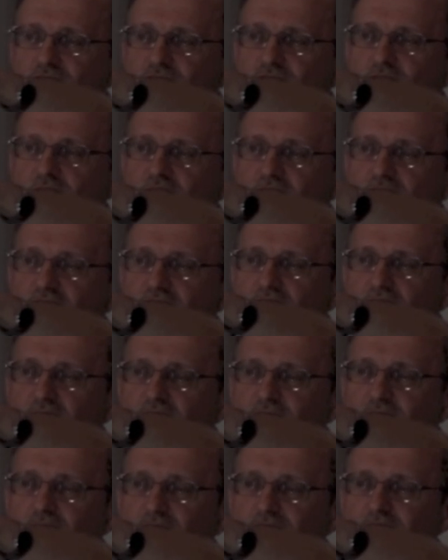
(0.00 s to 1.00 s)
raise your hand
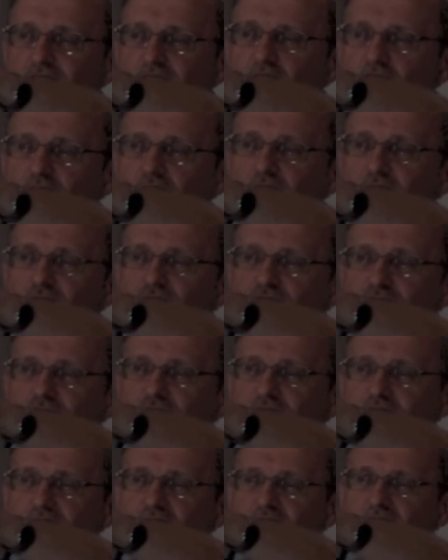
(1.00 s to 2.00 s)
there in the orange
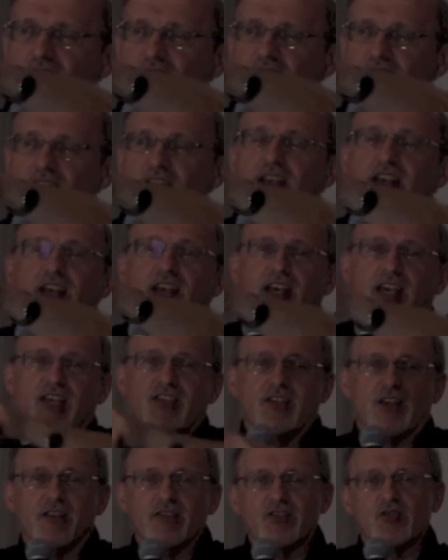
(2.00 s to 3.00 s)
shirt. There it is.
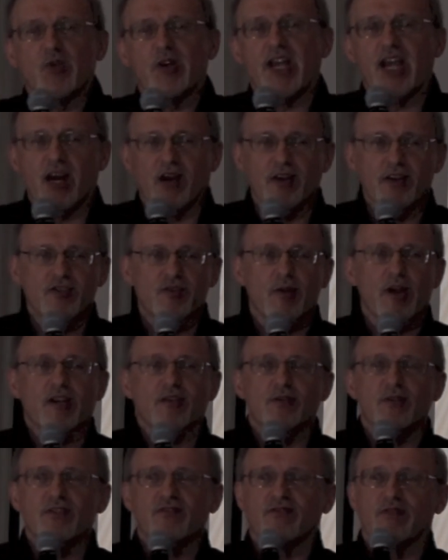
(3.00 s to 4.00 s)
He's also an area
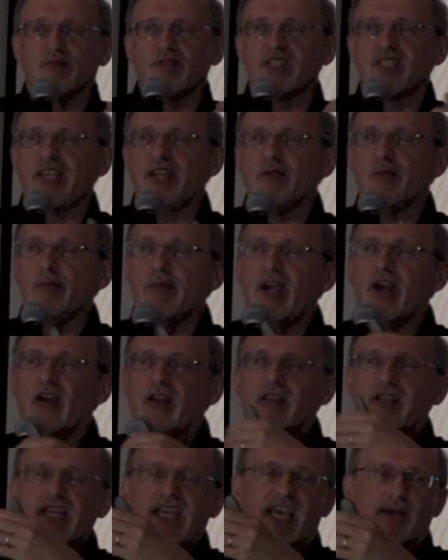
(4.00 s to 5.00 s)
director. He's from the state of
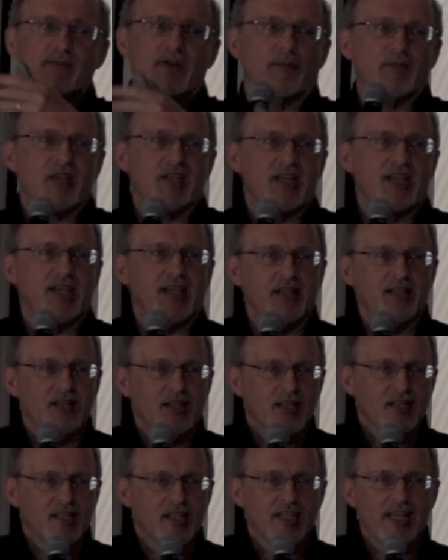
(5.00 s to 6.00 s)
Maryland. He came up today.
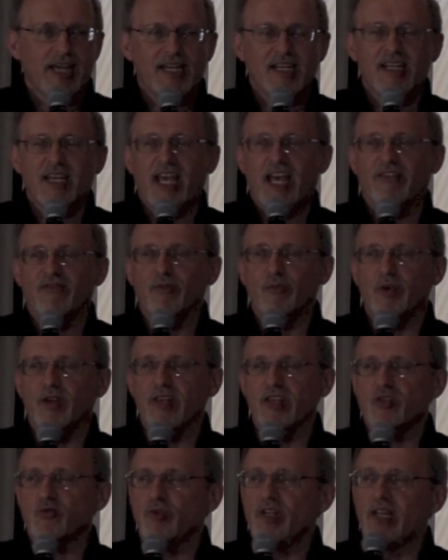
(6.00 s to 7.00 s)
Delighted to have him with
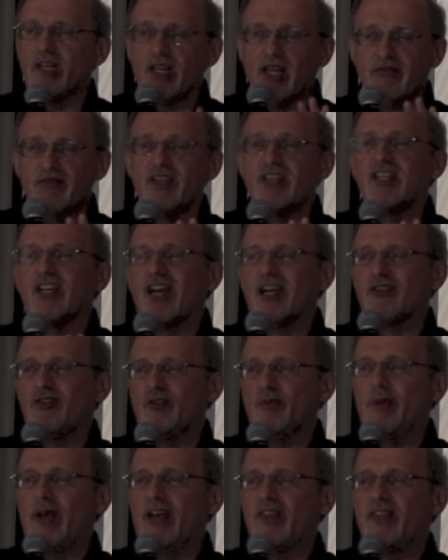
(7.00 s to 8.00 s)
us. We'd love to talk to
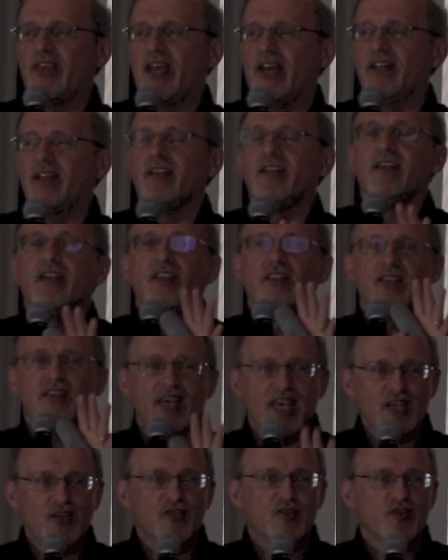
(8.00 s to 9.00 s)
you about that.
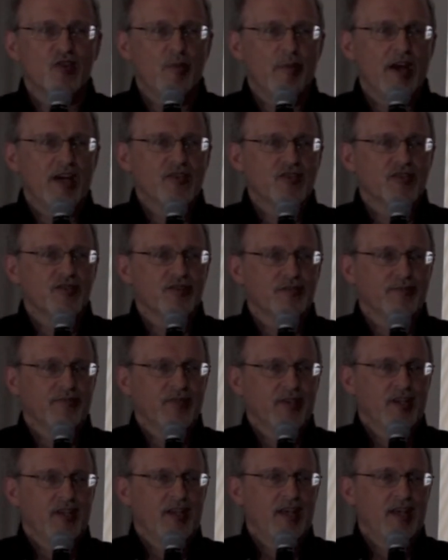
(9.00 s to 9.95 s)
Thank you so much,